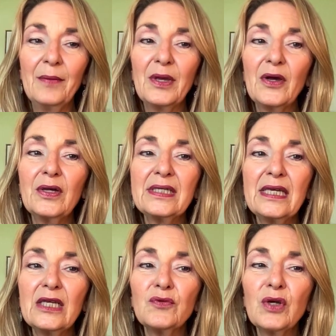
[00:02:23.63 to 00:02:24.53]
"Because
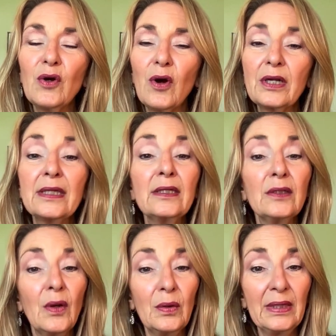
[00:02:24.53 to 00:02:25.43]
he has regarded the
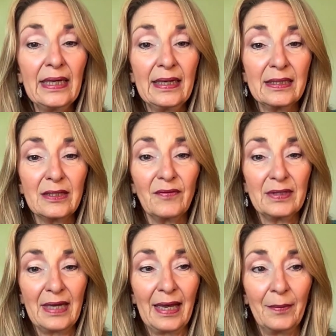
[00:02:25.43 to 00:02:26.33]
lowliness of
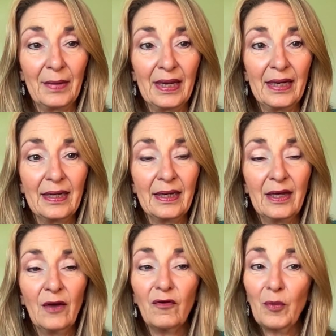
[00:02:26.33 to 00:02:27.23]
his handmaid,
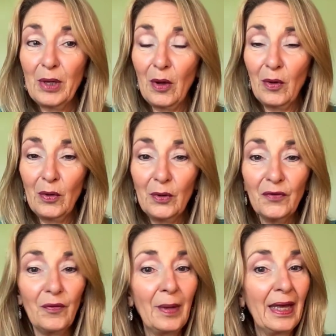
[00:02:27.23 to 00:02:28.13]
for behold,
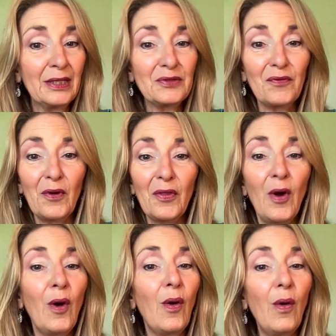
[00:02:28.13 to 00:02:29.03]
from henceforth
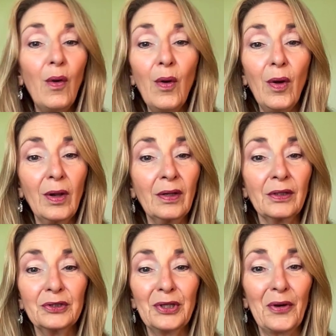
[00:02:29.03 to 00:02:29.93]
all
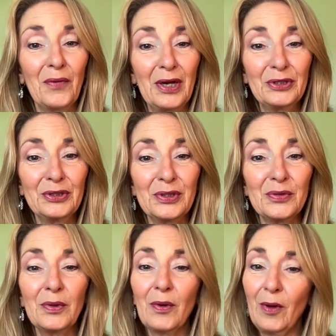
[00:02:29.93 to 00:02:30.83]

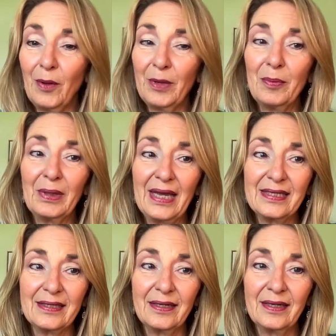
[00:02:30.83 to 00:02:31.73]
generations will call me
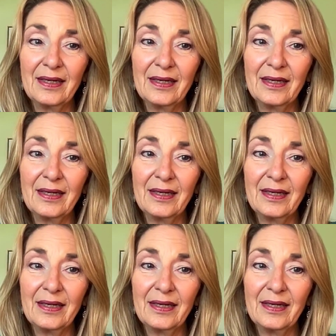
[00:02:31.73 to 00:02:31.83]
blessed.